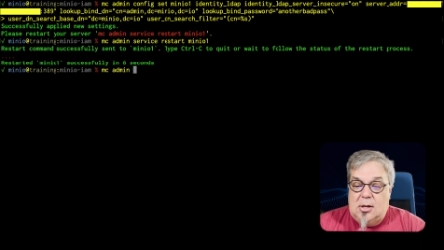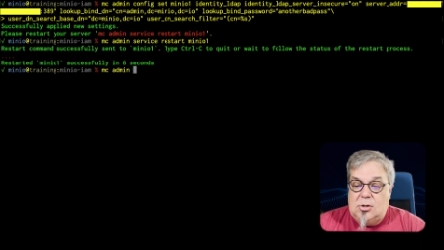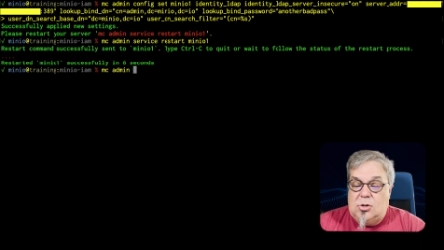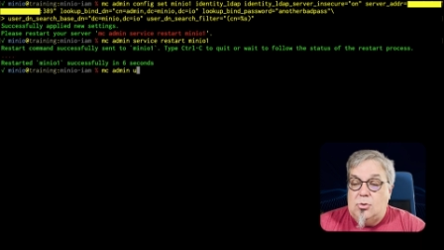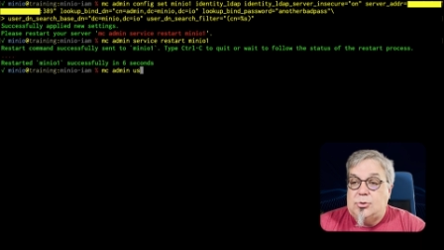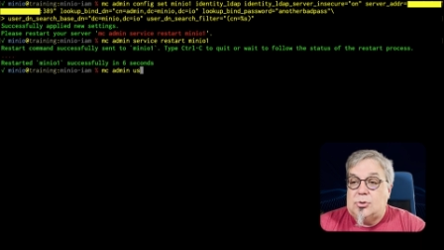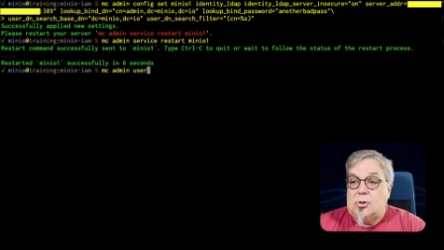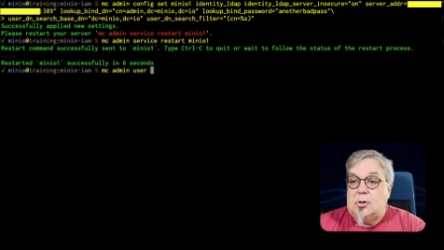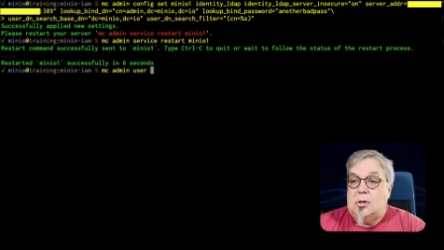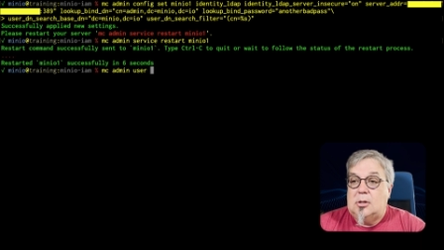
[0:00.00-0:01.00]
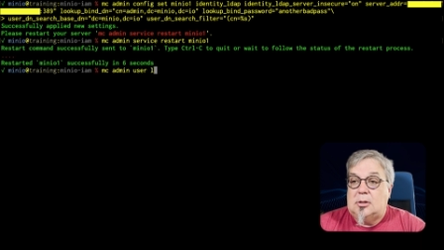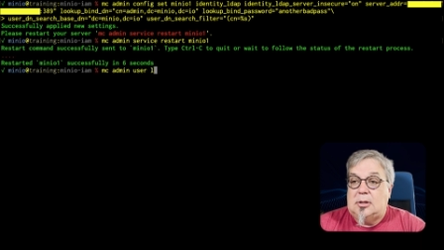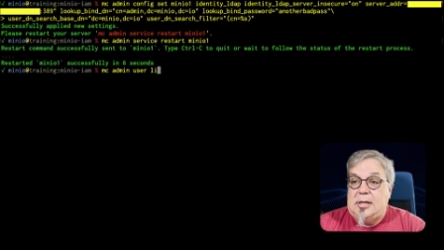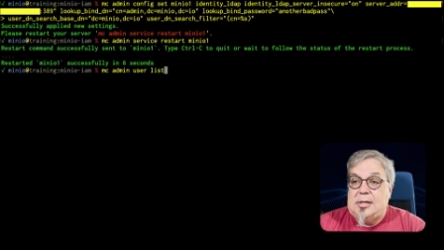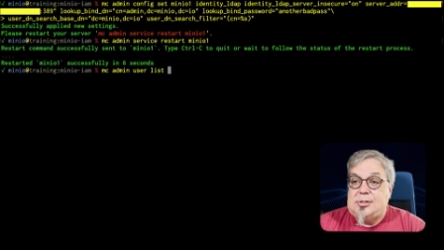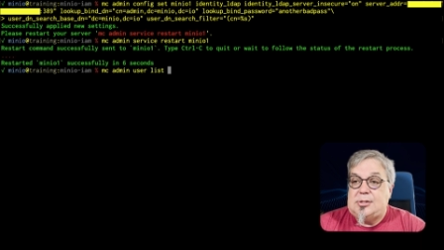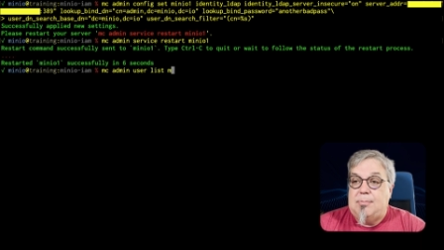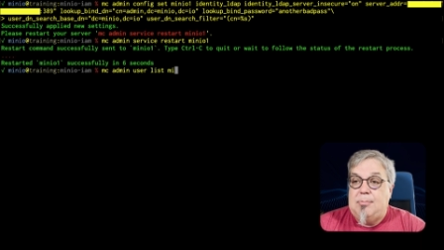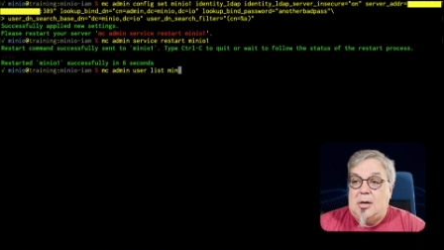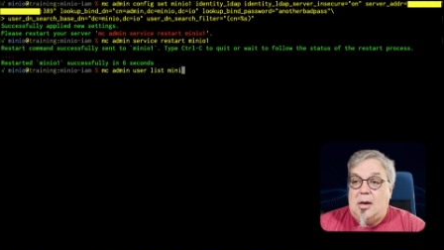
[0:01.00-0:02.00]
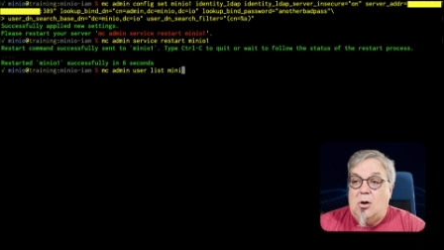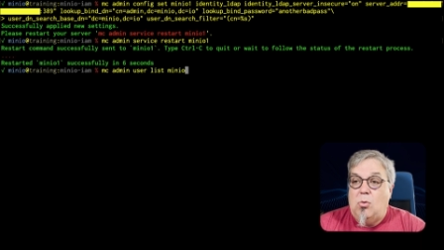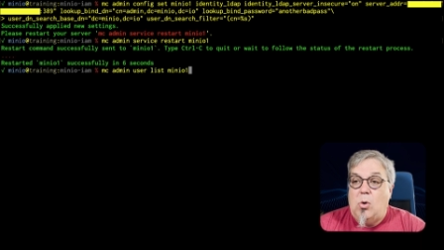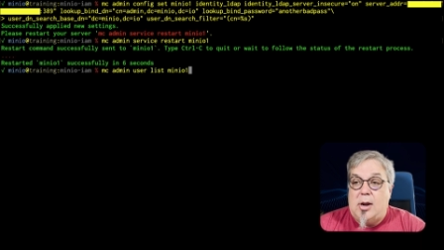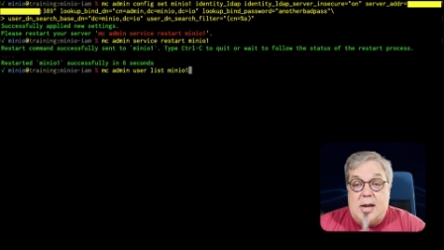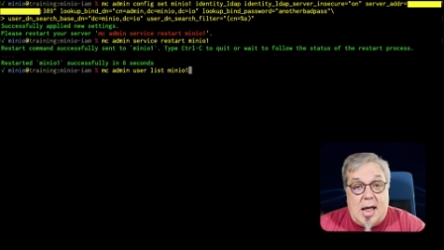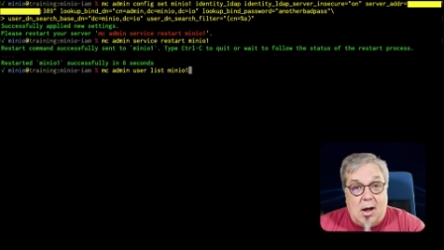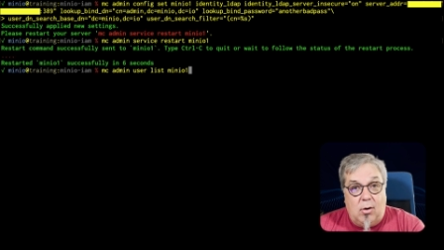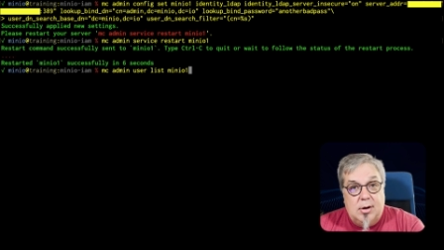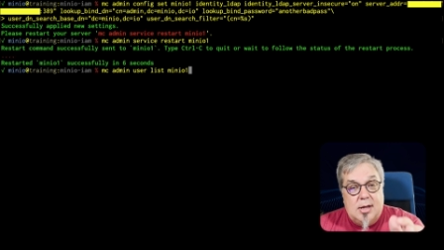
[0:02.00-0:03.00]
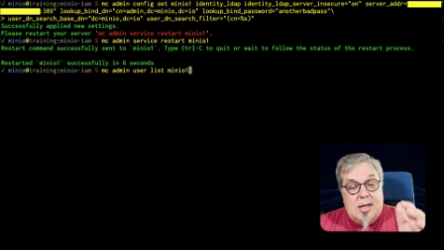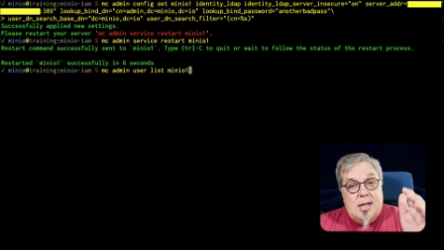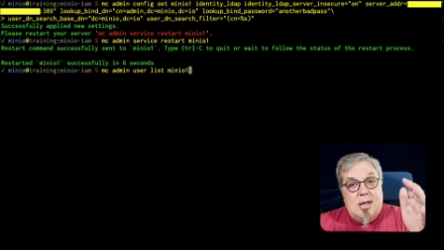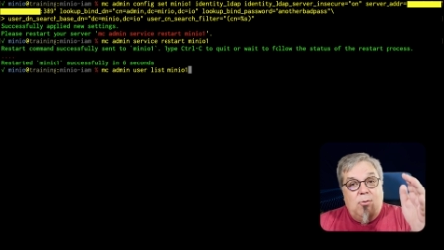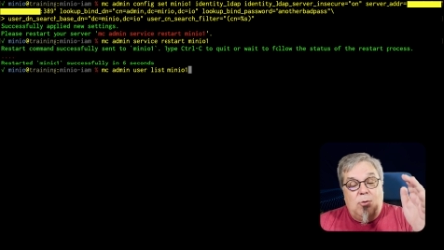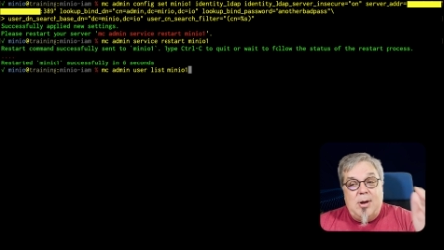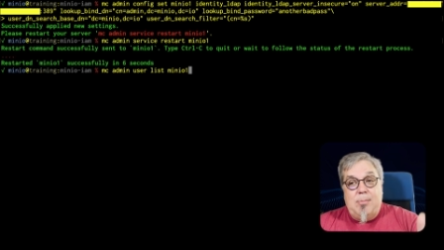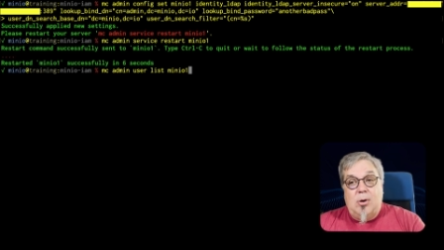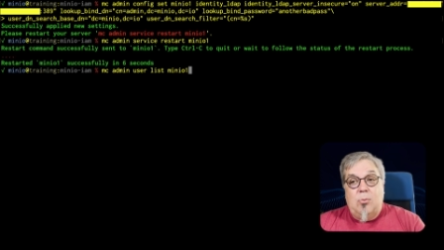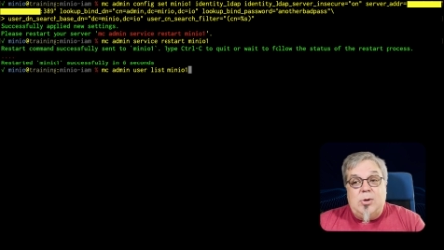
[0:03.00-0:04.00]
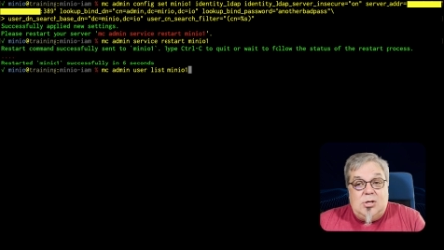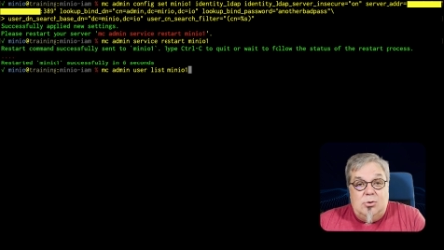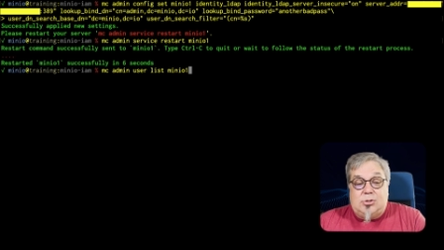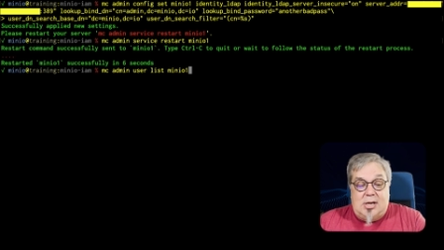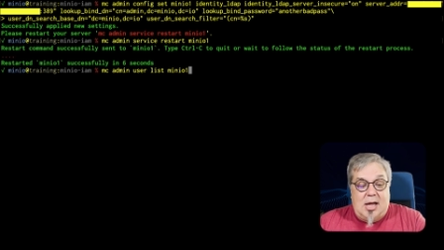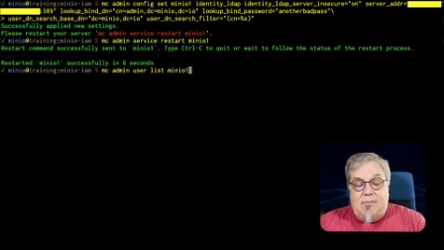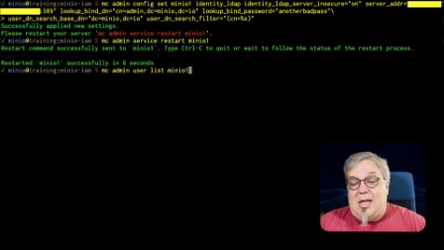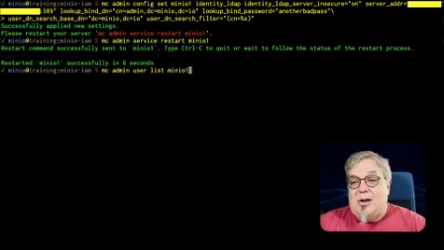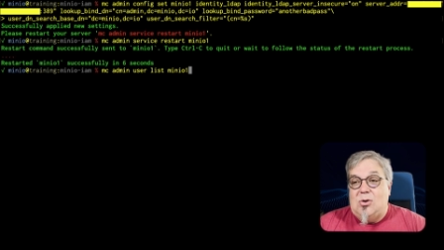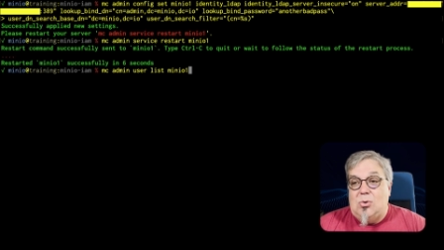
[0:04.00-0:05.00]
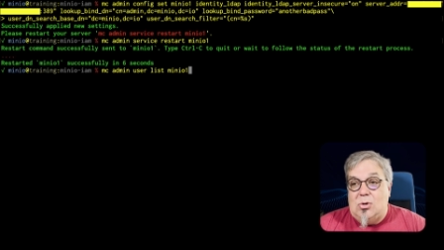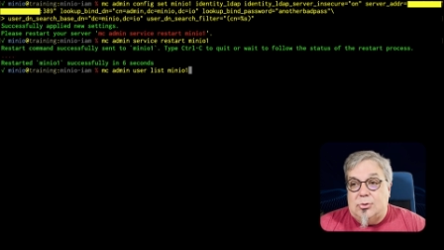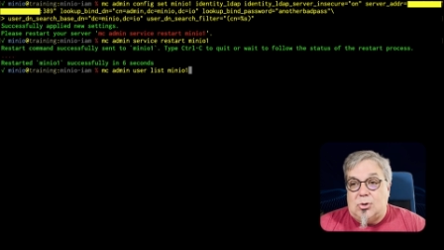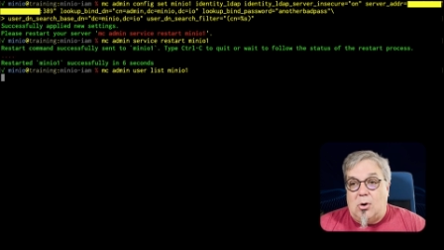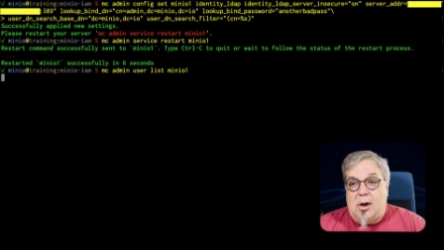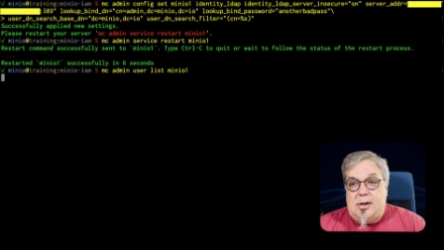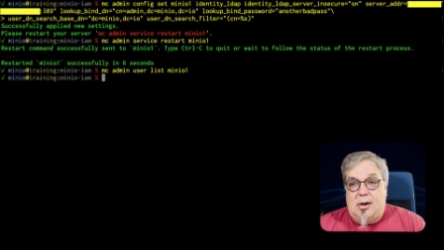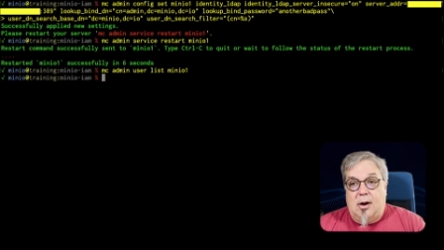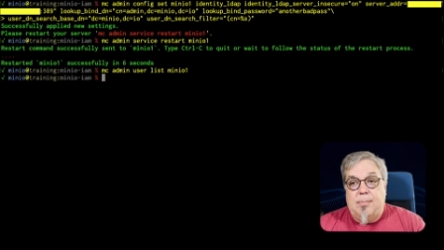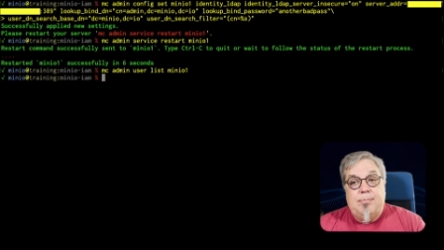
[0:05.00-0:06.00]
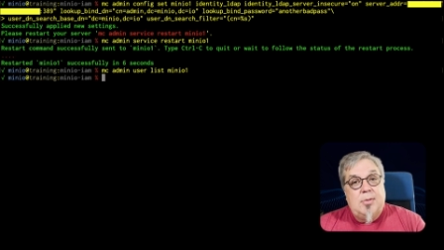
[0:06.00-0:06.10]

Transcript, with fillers: user list minio1. Now, remember, we used to have that new user on here.